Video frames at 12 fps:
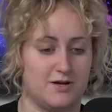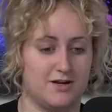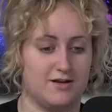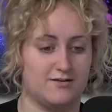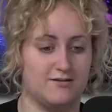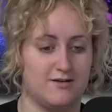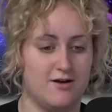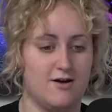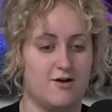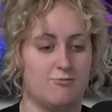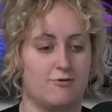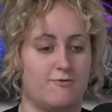meanings,
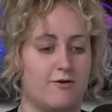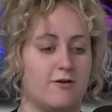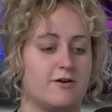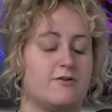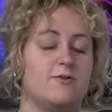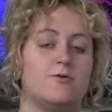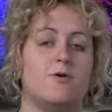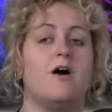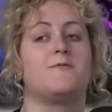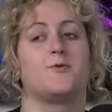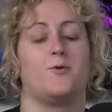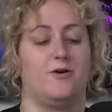referring to,
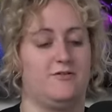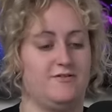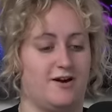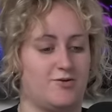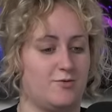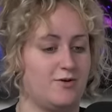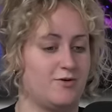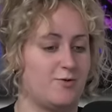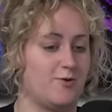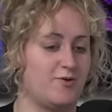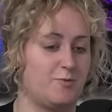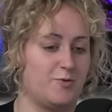of course, sexual
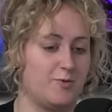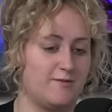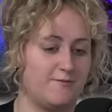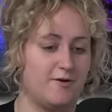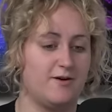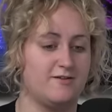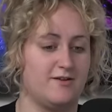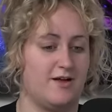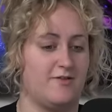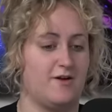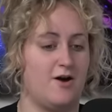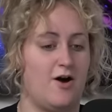intercourse between furries
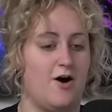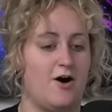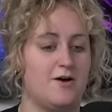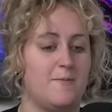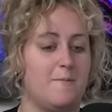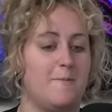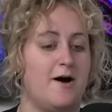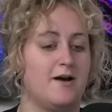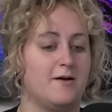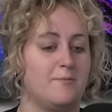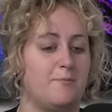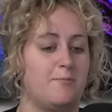and the
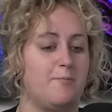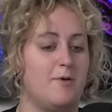onomatopoeic